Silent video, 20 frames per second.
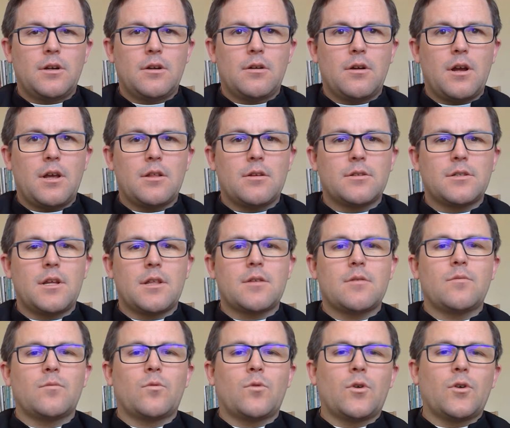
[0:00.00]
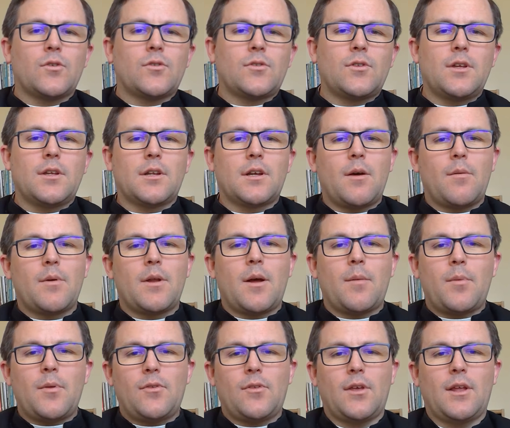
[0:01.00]
Right? There's nothing worse than coming up
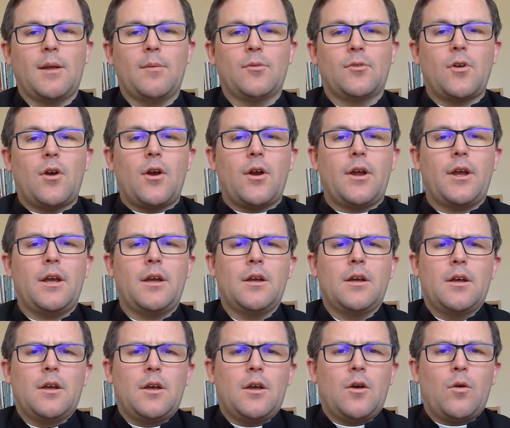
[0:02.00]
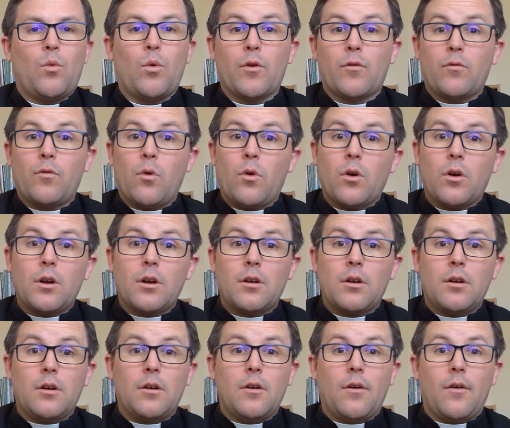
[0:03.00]
and saying, I'm sorry. What for?
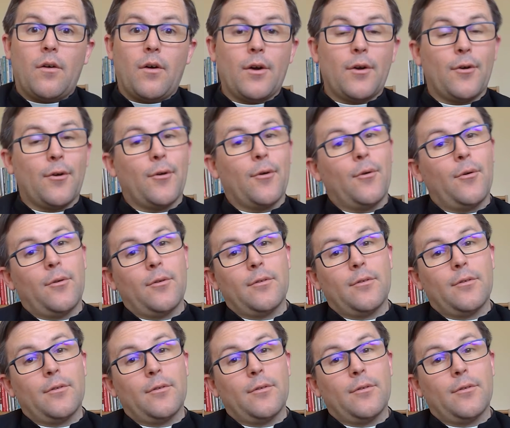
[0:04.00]
I don't know.